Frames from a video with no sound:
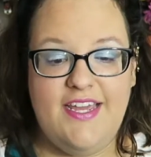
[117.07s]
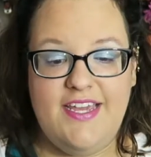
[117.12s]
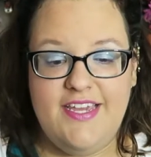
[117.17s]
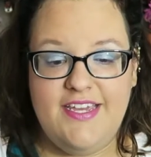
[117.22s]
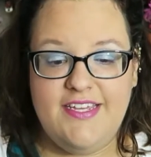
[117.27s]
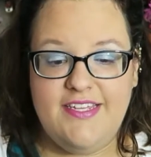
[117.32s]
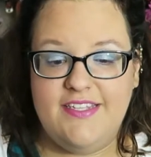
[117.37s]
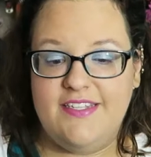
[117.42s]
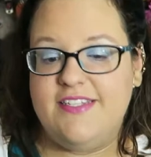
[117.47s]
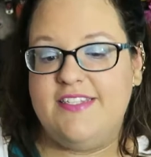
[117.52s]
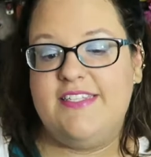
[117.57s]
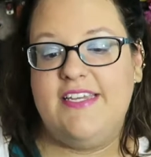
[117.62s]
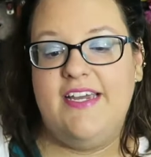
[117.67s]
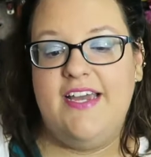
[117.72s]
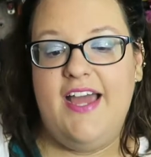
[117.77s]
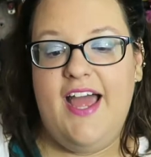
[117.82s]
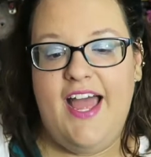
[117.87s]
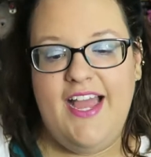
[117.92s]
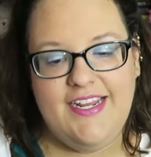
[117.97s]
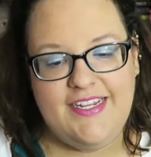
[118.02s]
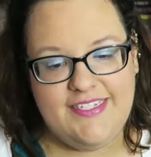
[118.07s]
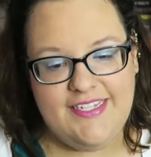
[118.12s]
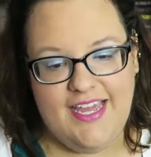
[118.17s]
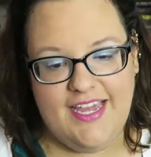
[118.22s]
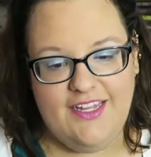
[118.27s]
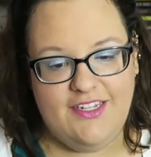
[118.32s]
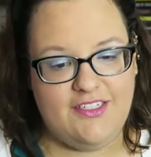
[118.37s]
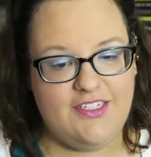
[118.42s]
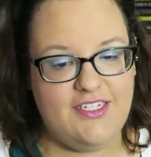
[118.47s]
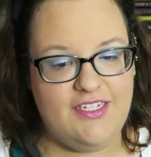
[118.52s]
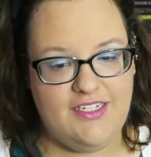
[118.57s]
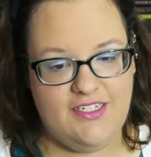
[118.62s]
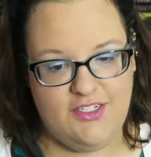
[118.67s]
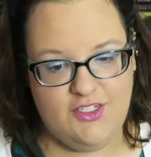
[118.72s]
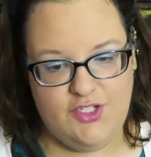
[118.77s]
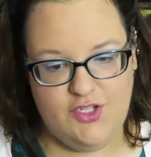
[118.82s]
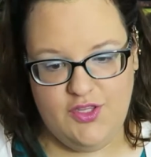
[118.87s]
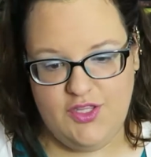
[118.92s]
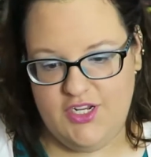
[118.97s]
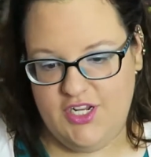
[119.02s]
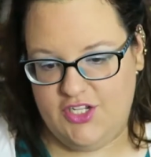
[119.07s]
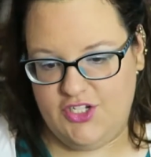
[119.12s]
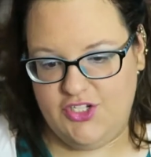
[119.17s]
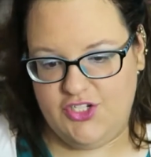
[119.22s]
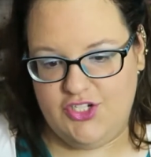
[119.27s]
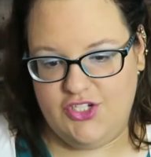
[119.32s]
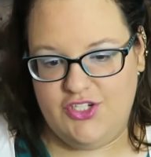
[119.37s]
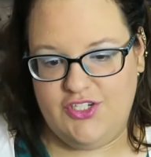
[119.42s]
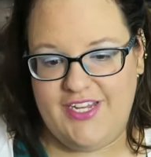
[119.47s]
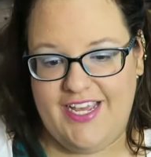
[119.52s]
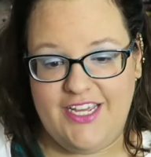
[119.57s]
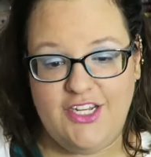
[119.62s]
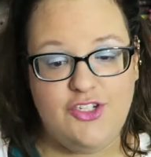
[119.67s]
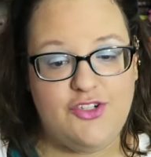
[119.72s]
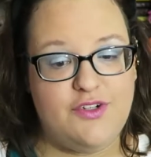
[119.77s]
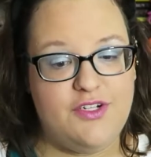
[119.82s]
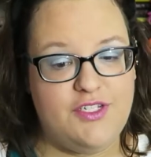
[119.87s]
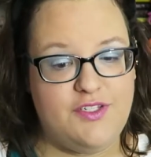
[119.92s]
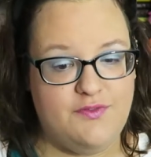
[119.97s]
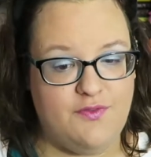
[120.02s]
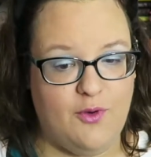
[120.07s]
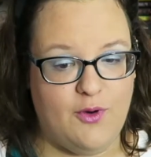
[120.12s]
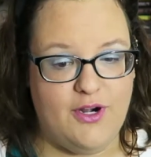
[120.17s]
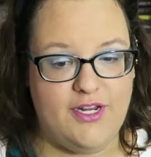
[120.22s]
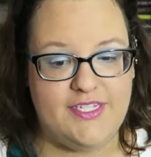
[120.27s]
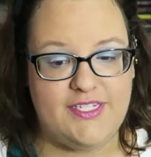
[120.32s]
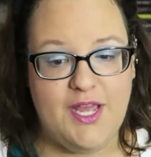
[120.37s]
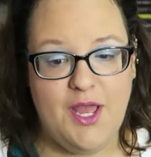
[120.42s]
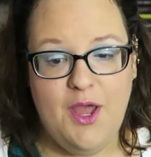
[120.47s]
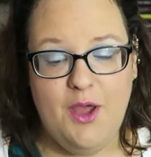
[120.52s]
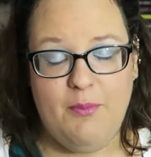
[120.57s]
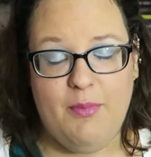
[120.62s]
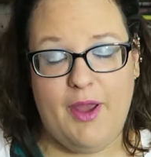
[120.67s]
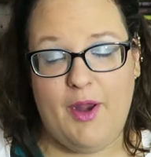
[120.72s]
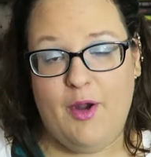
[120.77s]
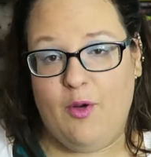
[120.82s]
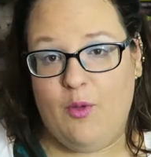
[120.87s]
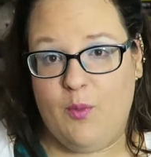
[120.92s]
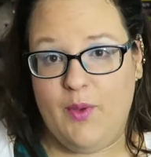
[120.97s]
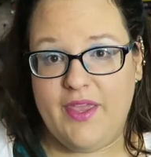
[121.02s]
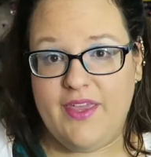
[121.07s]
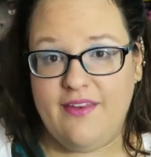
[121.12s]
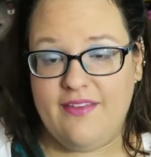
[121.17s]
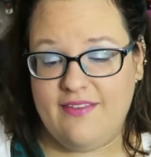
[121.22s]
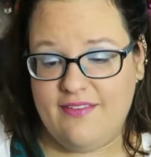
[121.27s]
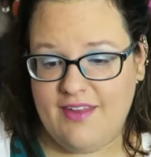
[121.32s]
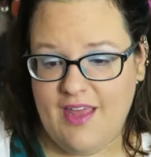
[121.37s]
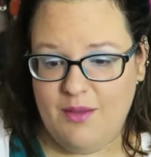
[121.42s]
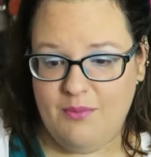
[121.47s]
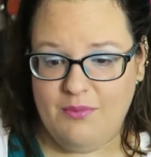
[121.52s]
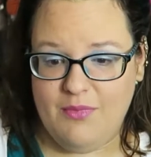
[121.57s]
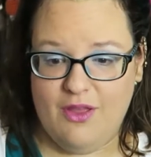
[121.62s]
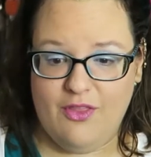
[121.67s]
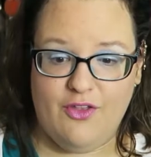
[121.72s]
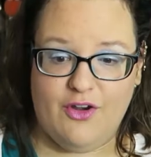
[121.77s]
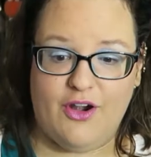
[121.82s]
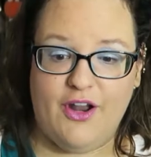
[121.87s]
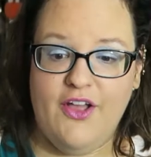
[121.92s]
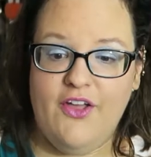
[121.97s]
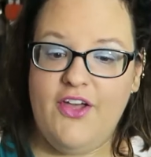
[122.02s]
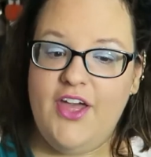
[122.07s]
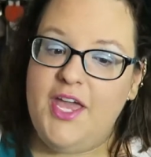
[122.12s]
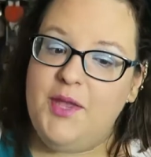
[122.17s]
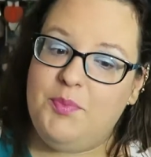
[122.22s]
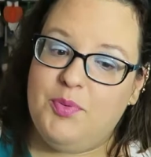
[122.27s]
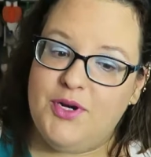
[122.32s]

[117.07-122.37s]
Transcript: is exiled into the dangerous forest by her wicked stepmother, a